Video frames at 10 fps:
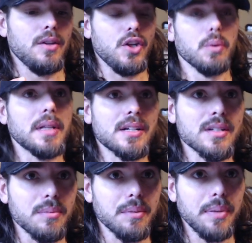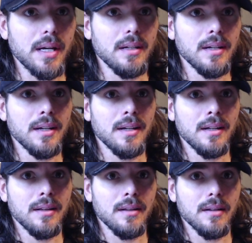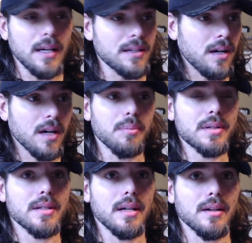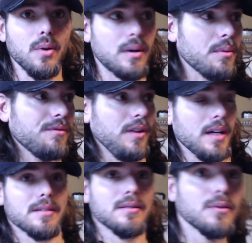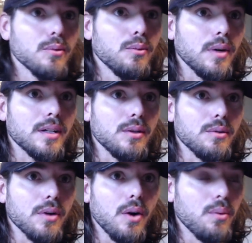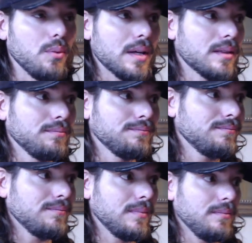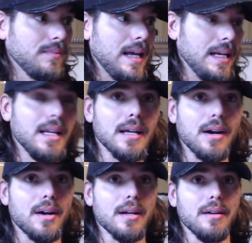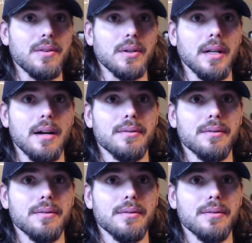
your relationship with pain is 100% going to reflect what you grow with any area of your life,